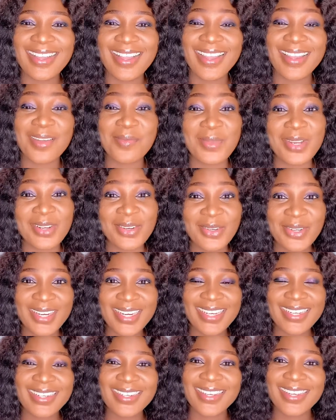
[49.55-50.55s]
I am a
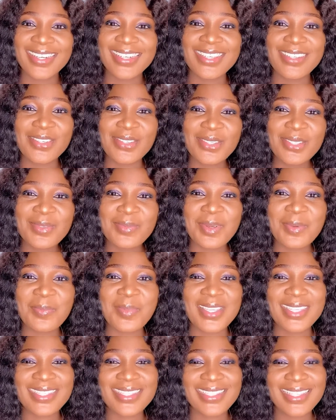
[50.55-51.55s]
lawyer and a YouTuber
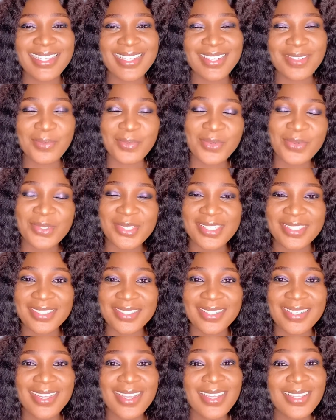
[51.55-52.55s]
based in Abuja.